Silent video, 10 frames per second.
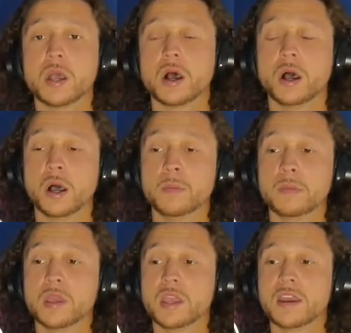
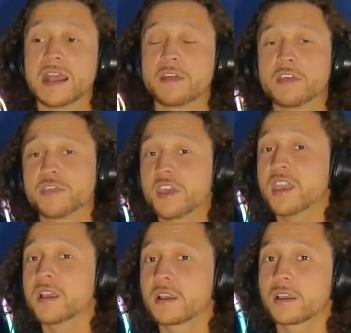Now the
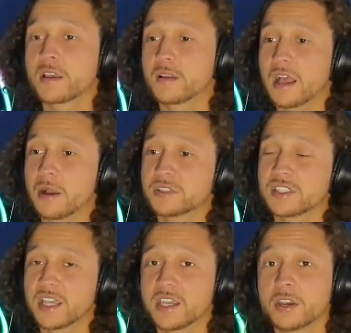thing I will
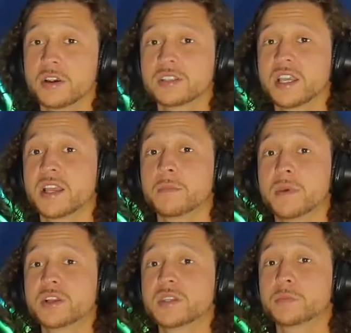say here is that
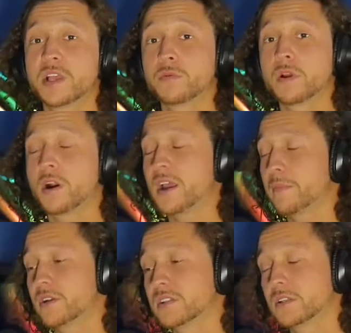Middleton
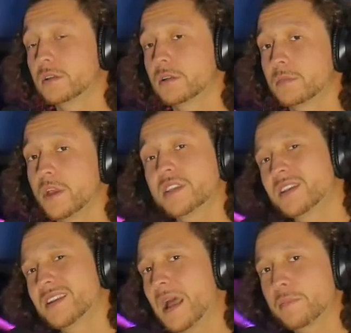
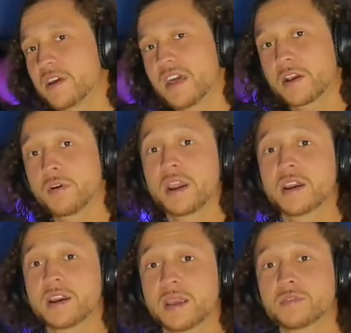did not play that great
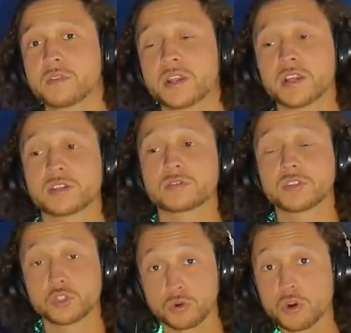in game 3.
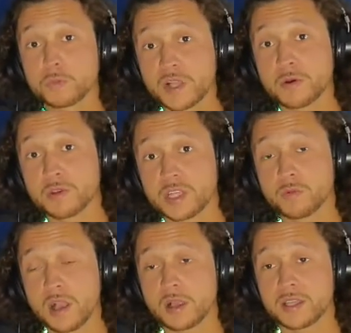Drew played really
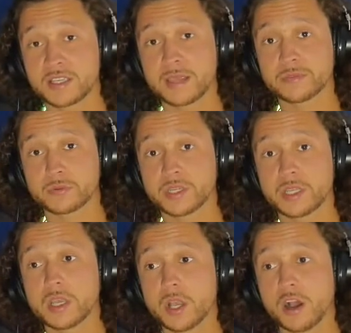well in game 3
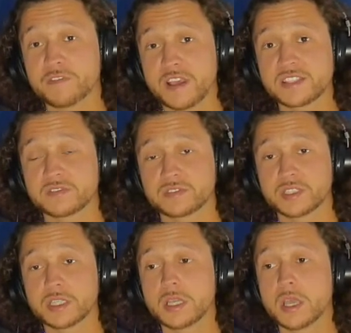offensively.